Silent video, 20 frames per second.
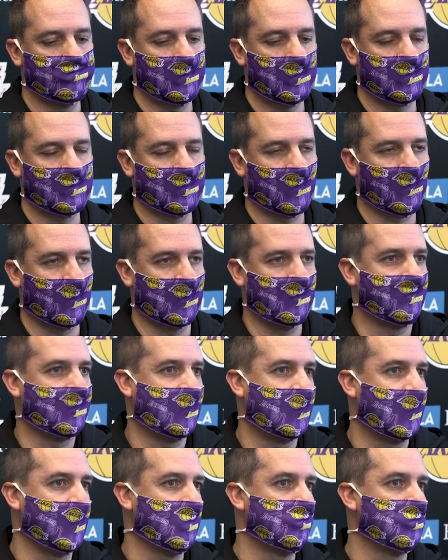There's a great
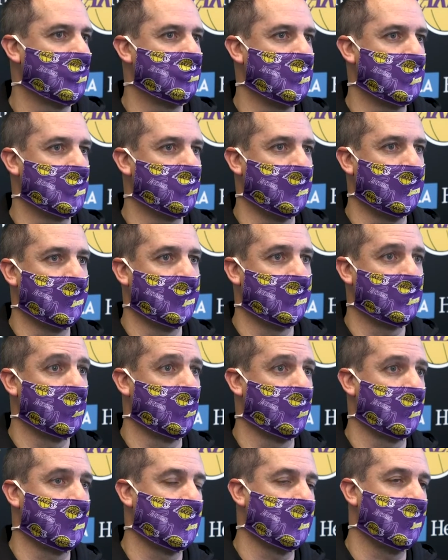vibe between the
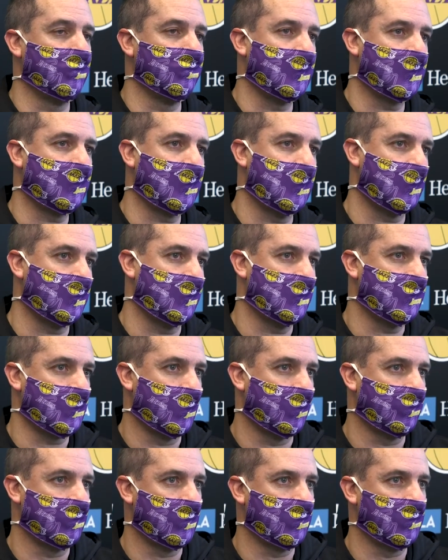two of them that carries
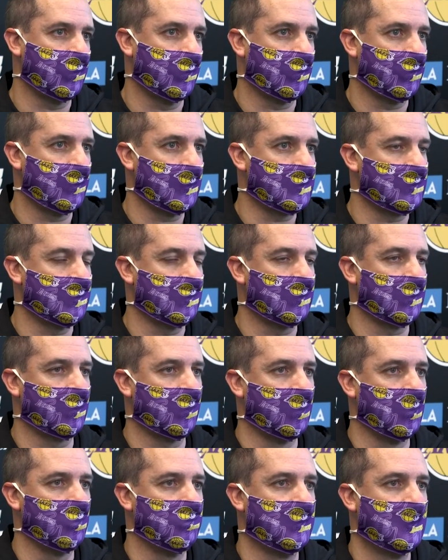over to the rest of the
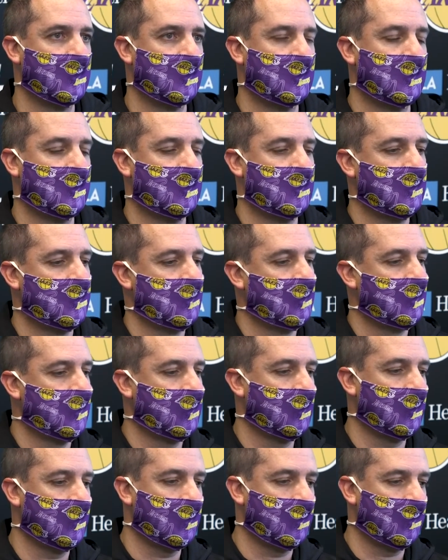group.
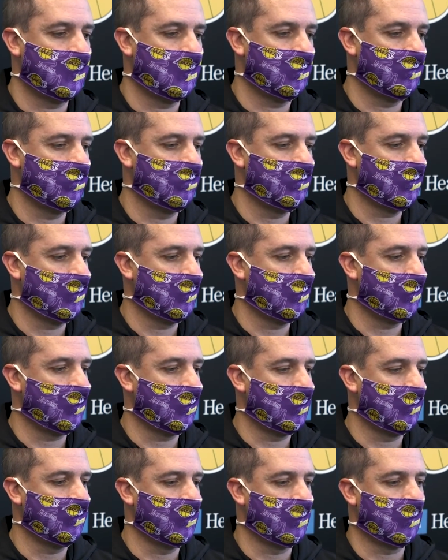And, you
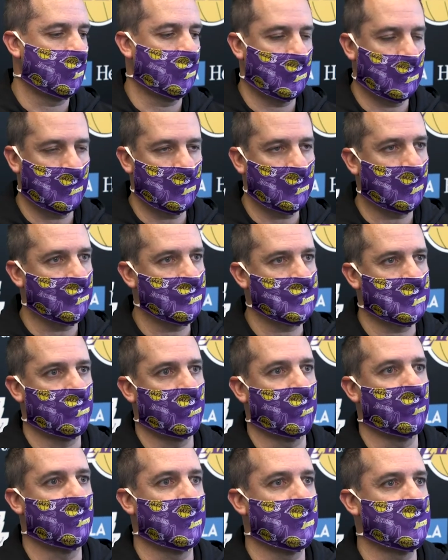know, even though obviously
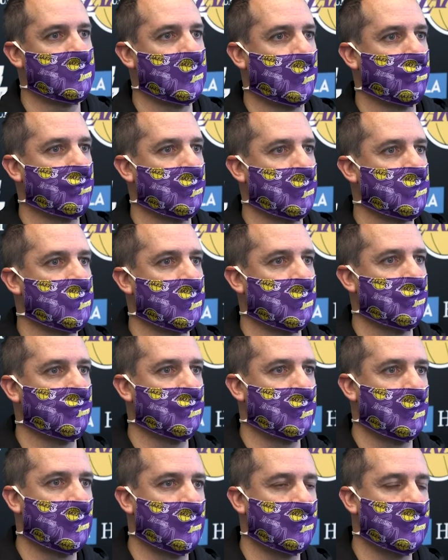we won a
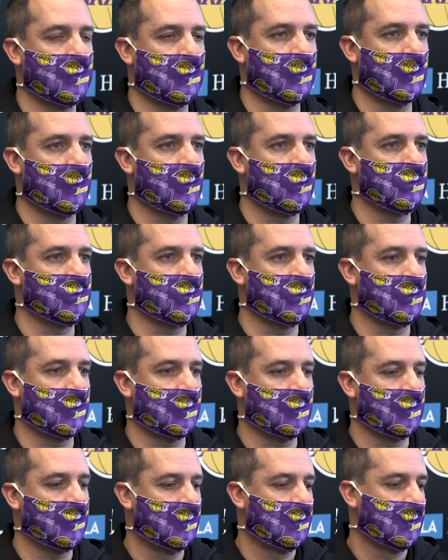championship together, so
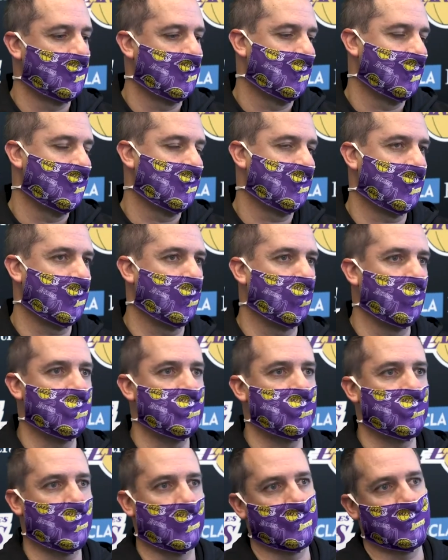that
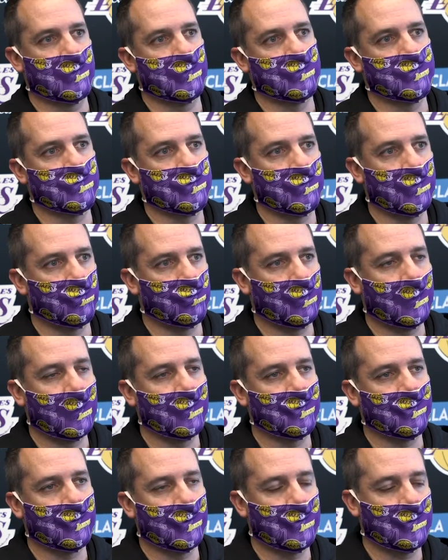always strengthens a
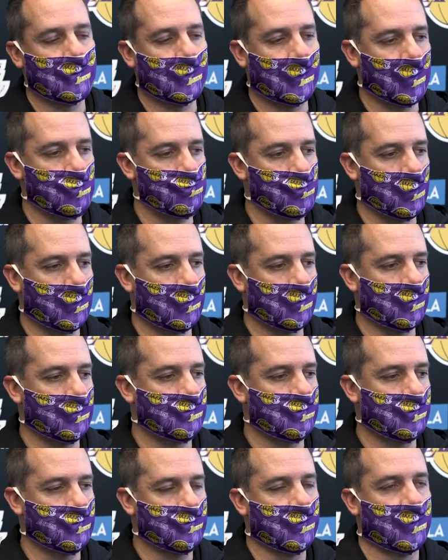bond like that. But
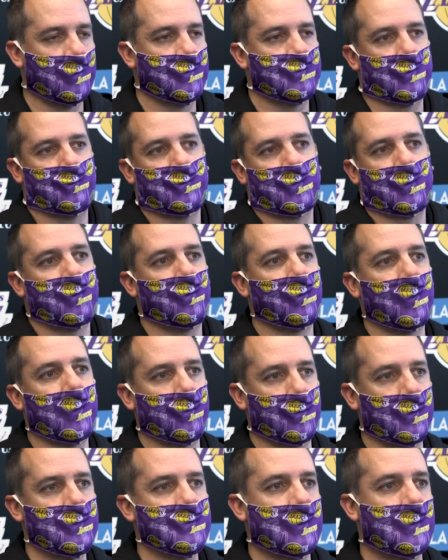it's very similar to where
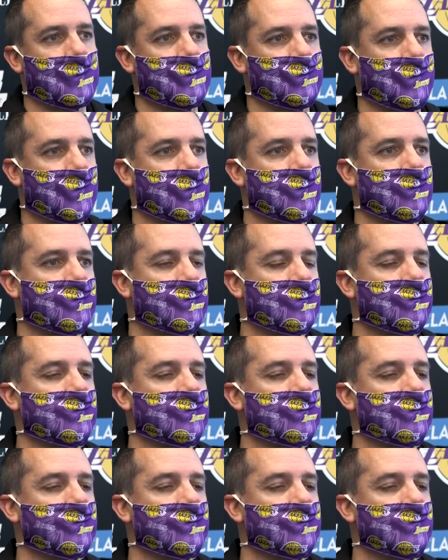it was last year.